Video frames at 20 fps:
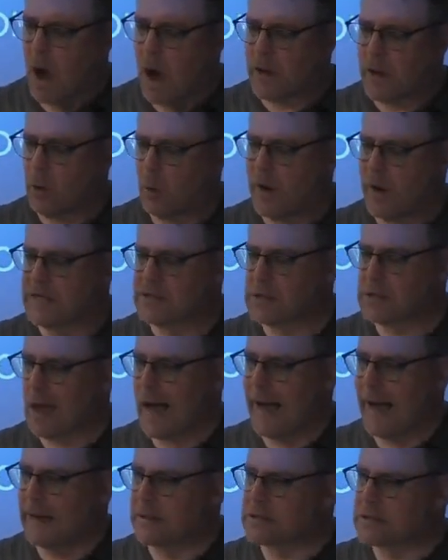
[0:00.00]
I always
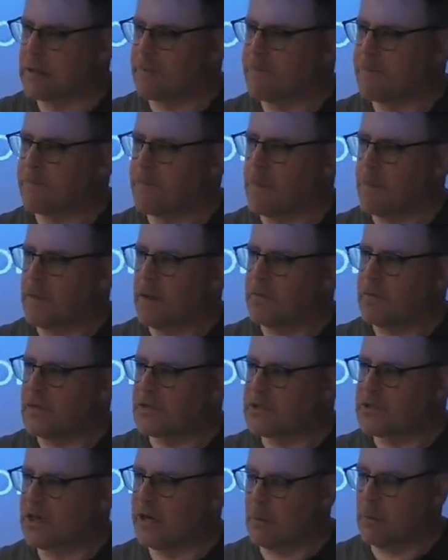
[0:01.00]
liked
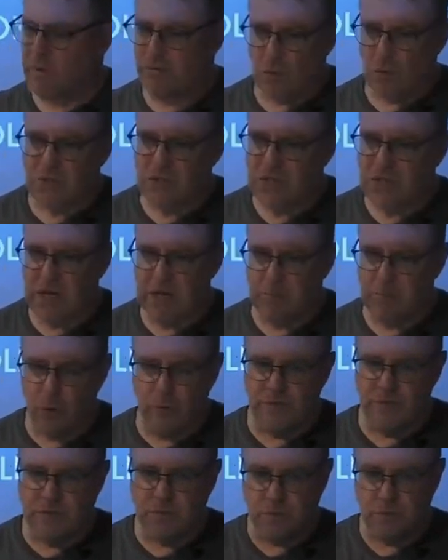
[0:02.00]
the scene, and we've all seen
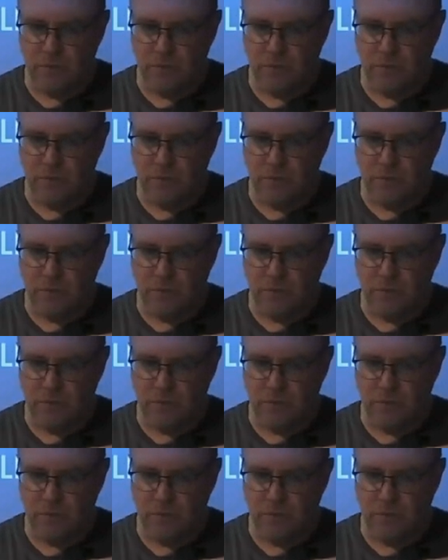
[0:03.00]
movies.